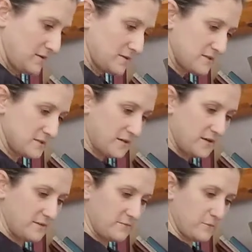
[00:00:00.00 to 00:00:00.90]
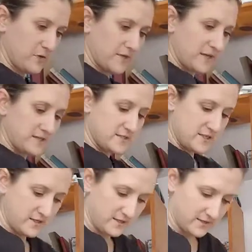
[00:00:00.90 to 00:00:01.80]
This is kind of more like a
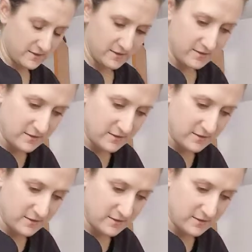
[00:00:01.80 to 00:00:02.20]
teen.